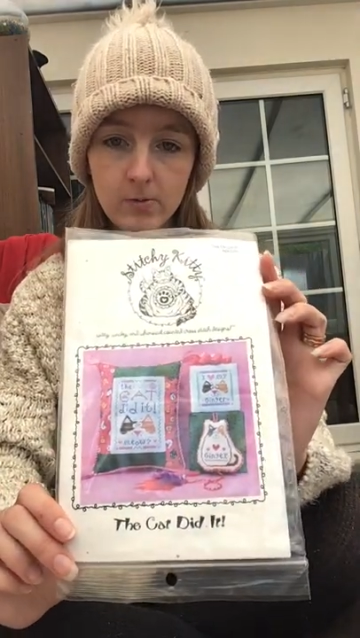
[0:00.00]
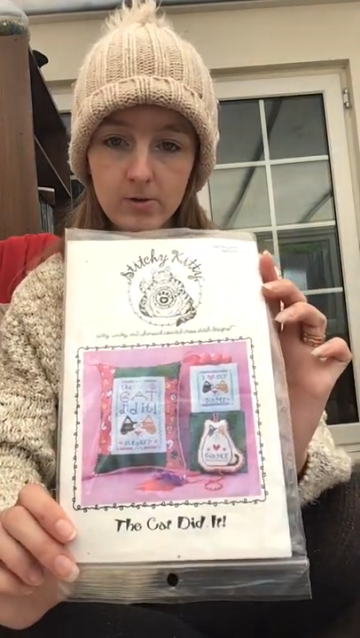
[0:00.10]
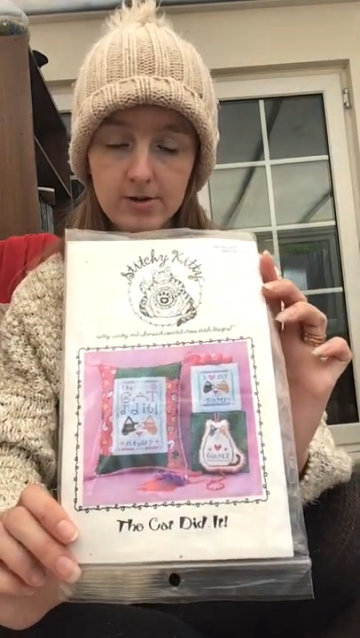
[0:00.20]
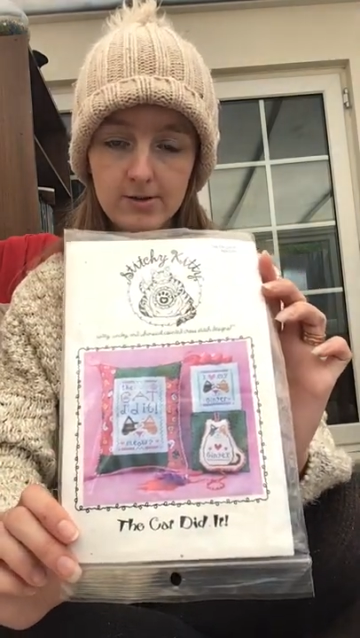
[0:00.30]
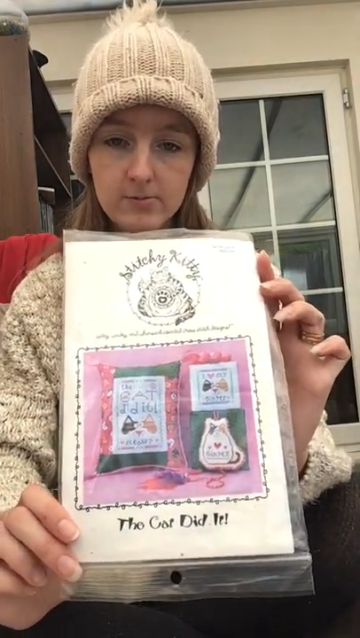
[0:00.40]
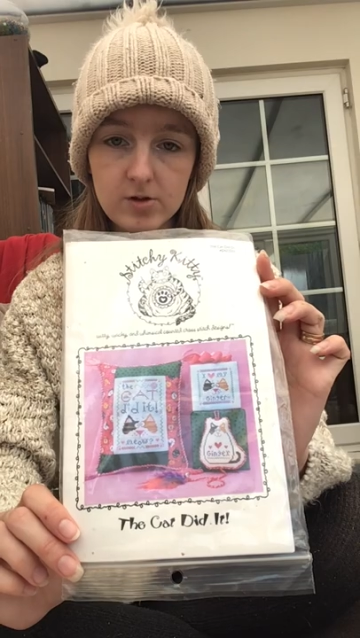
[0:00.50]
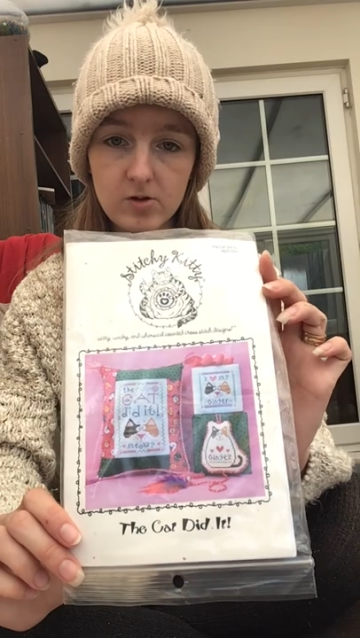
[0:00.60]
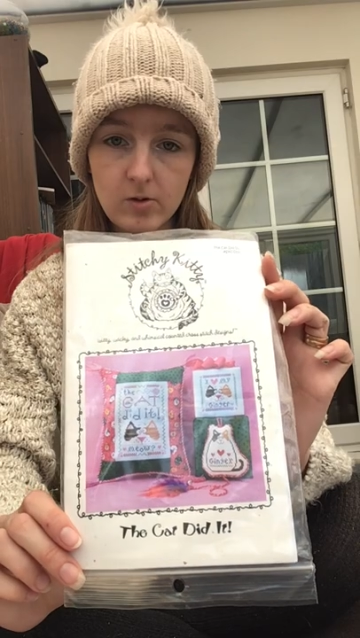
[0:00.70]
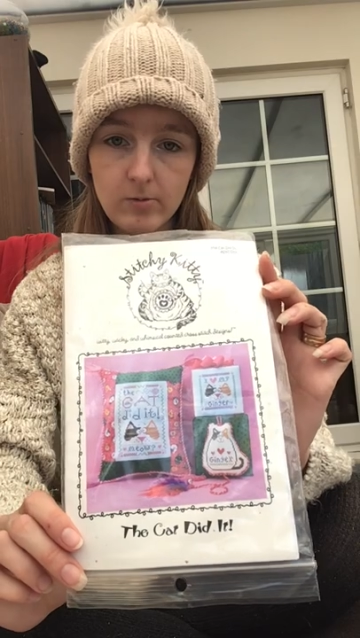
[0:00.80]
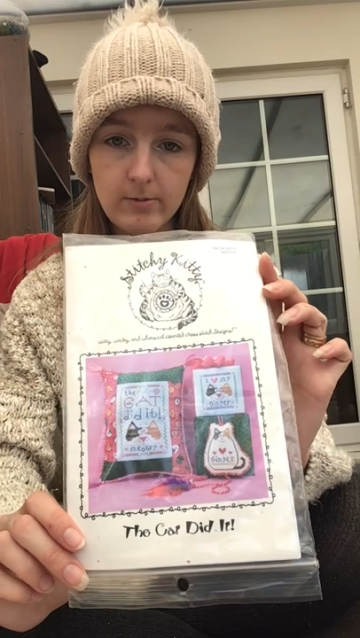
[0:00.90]
which I'm
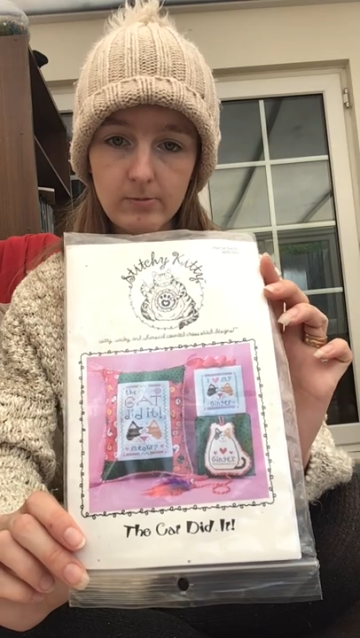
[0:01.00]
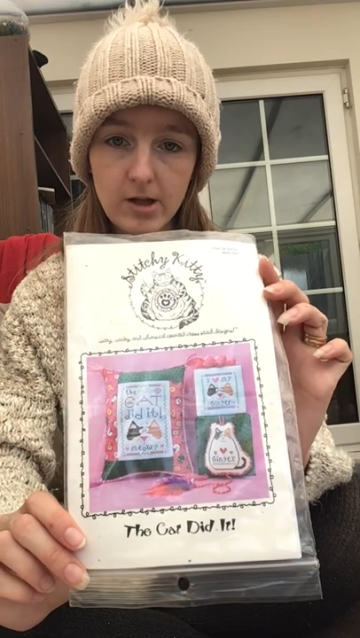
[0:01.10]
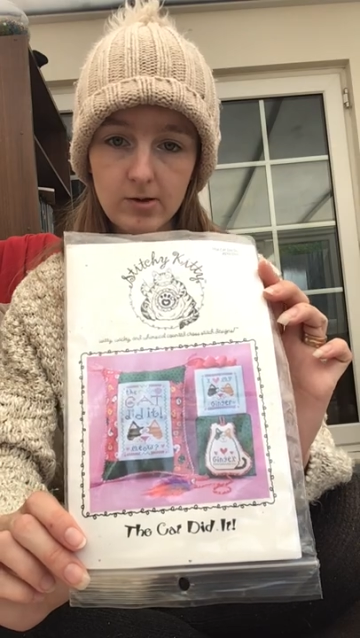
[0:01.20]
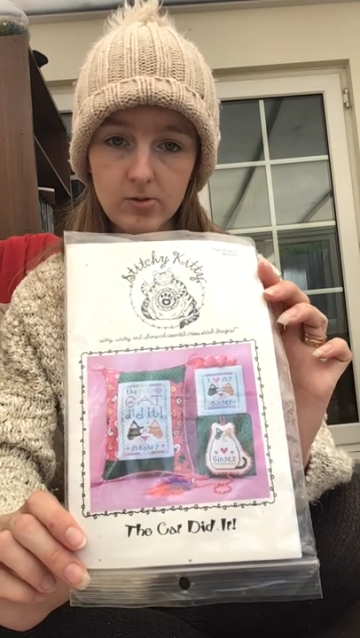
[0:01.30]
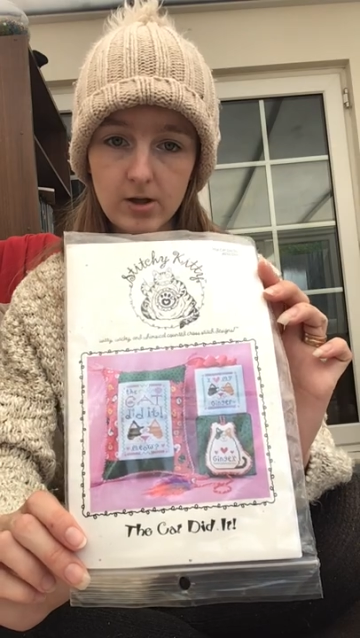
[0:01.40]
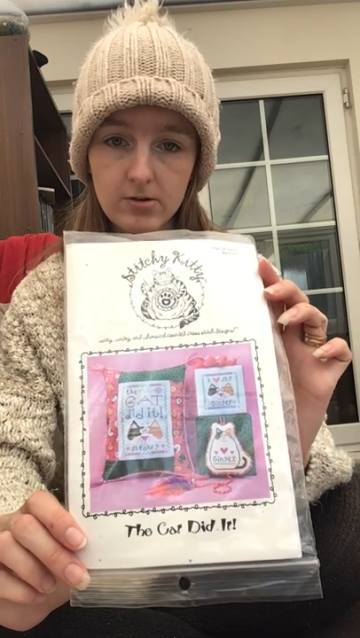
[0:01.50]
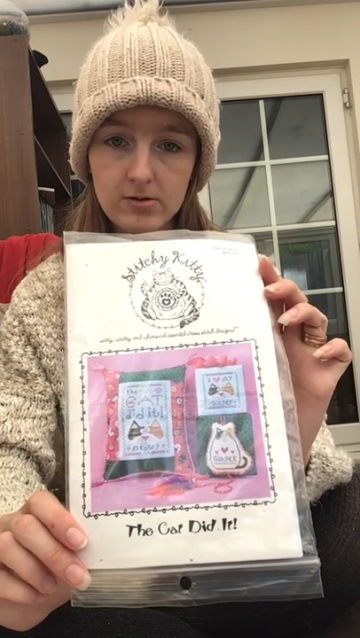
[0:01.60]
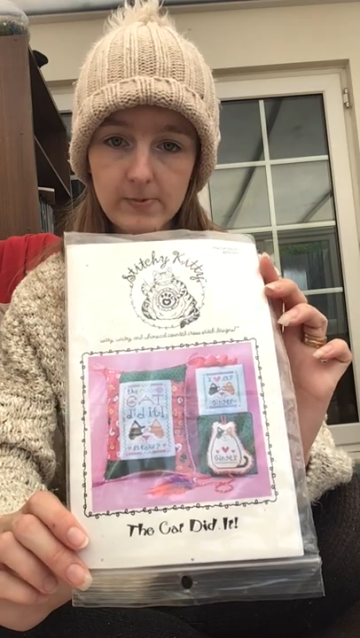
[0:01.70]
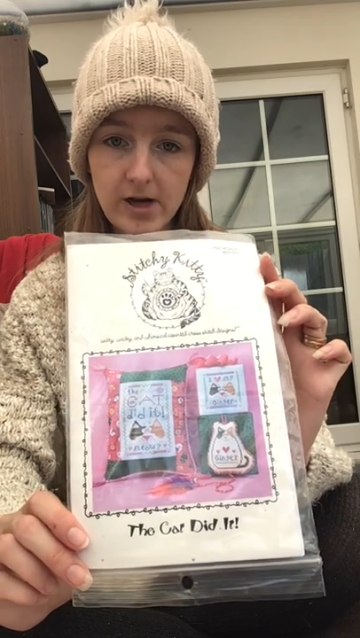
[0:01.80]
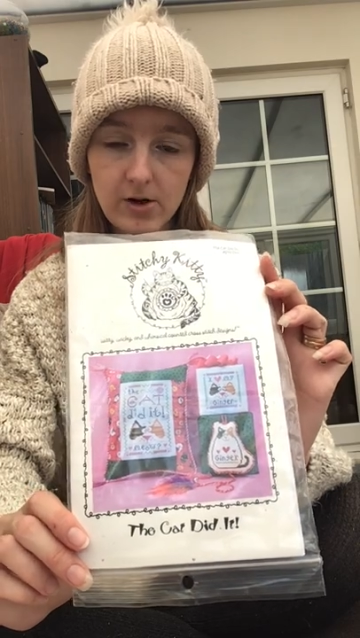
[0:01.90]
sure when my little
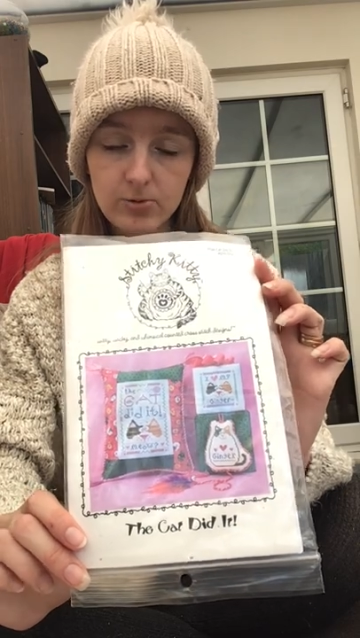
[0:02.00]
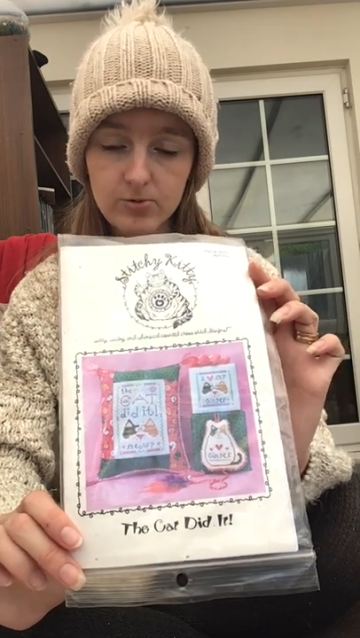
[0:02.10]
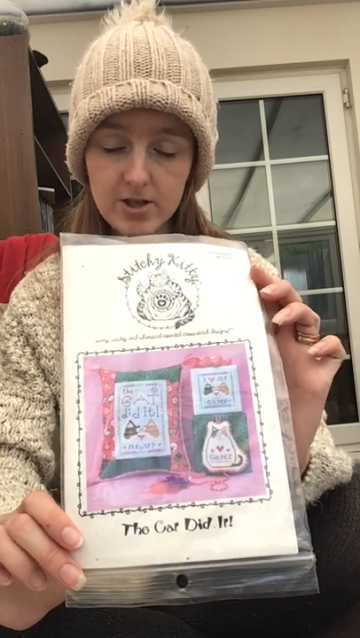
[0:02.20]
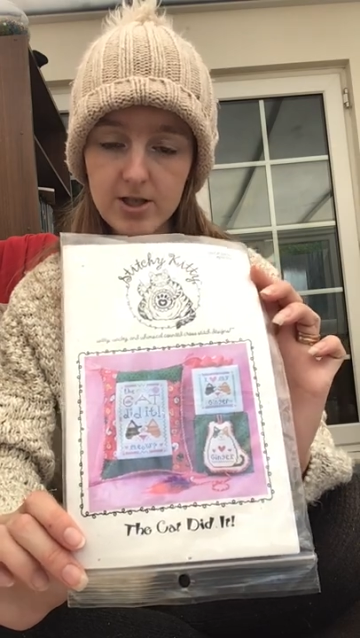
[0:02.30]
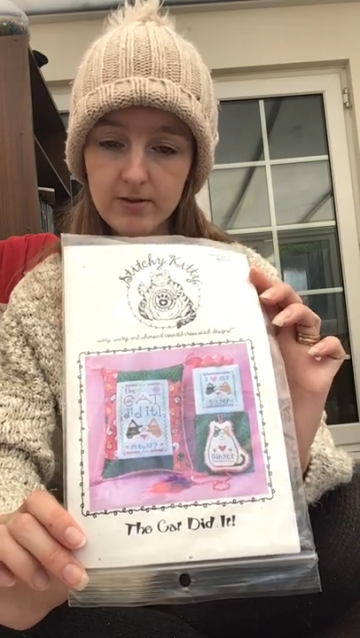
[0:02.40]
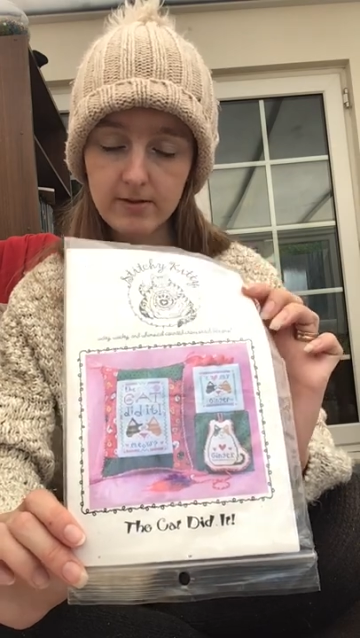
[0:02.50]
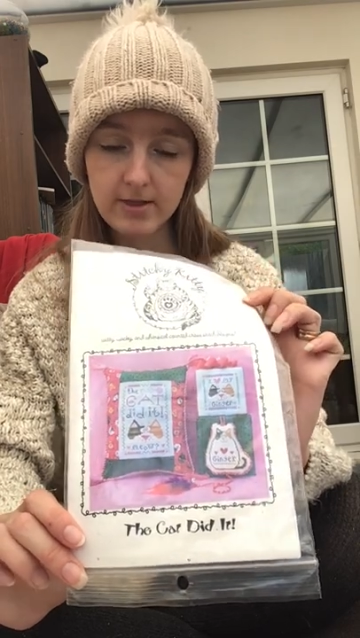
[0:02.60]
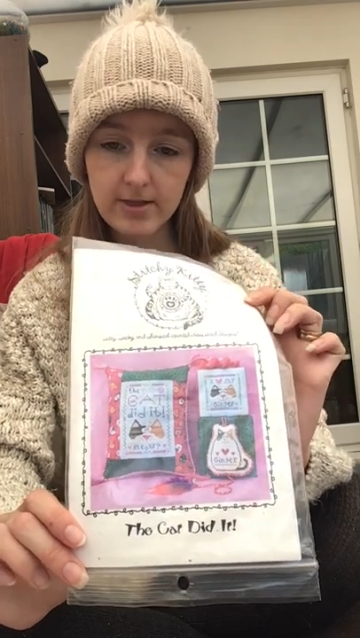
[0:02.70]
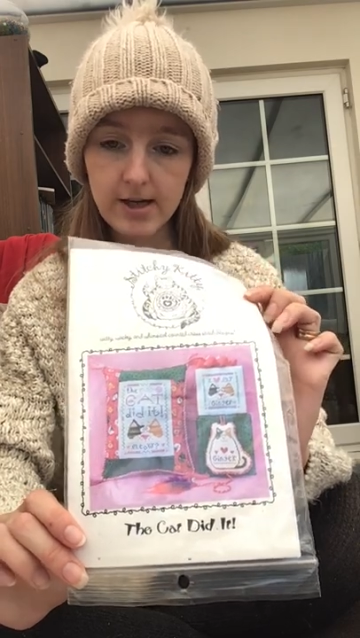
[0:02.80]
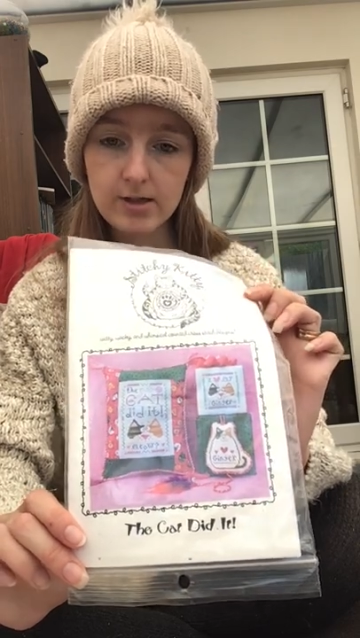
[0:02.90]
girl's a bit older,
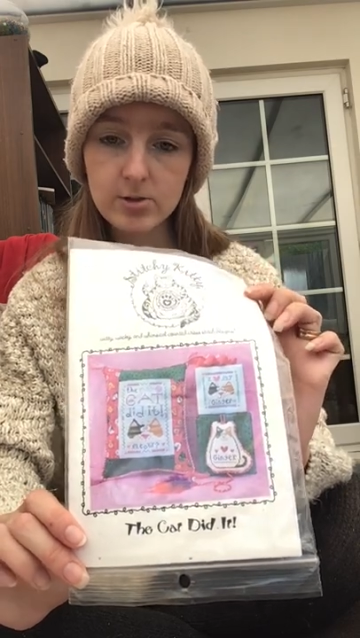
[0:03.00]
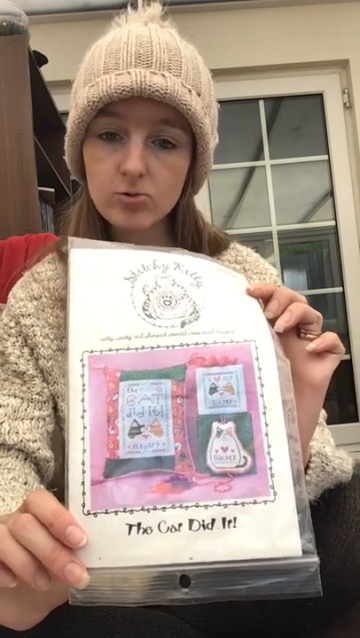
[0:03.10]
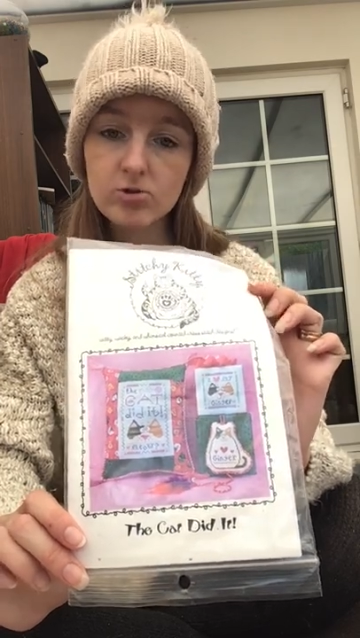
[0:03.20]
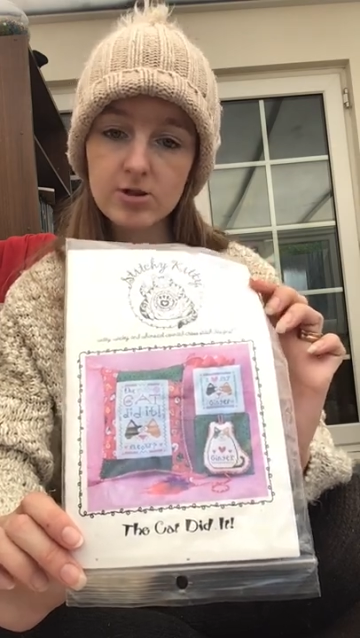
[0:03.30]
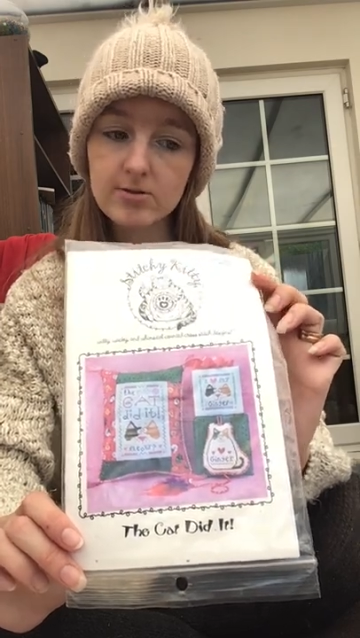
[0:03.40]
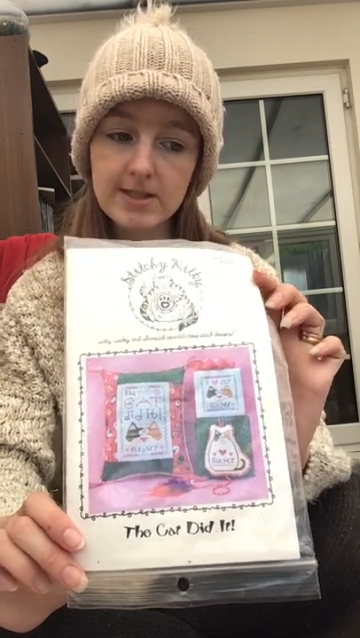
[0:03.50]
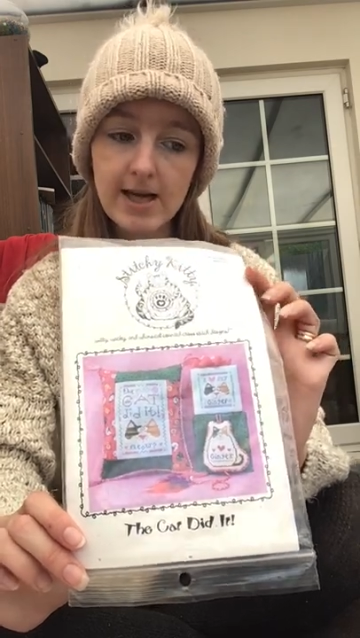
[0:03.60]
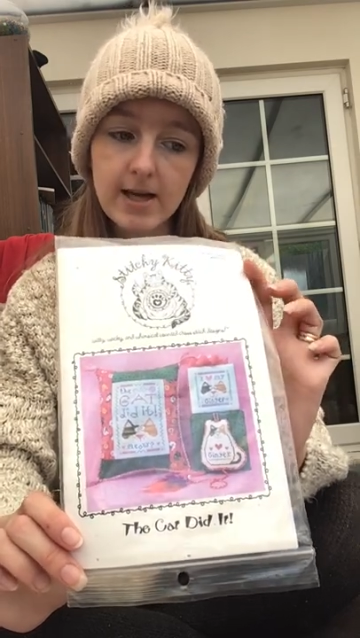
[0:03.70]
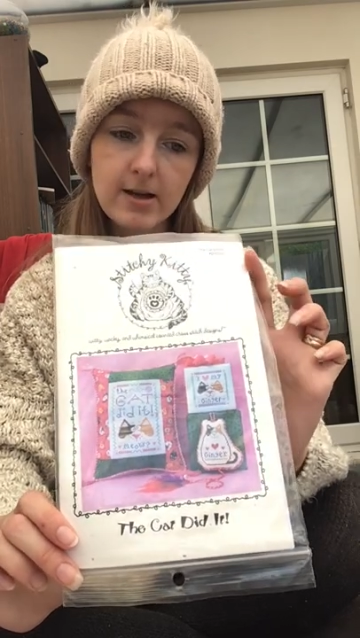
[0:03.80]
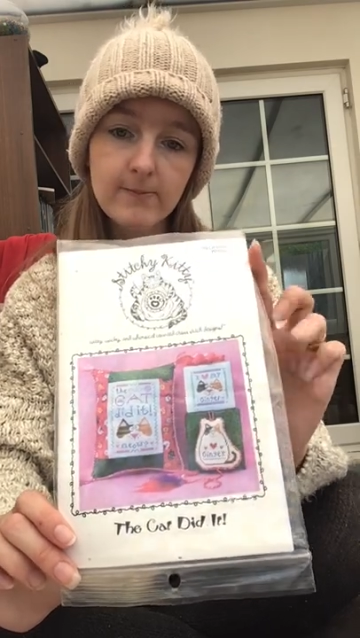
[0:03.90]
that's all she'll
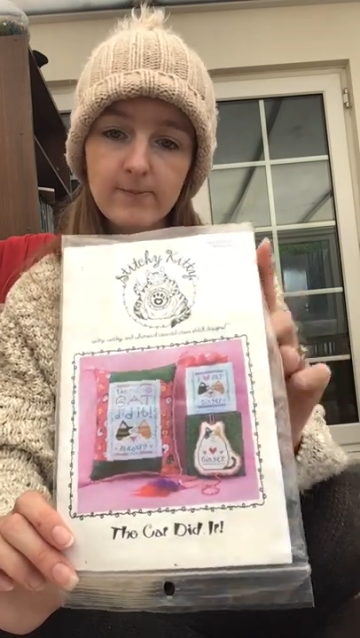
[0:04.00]
say.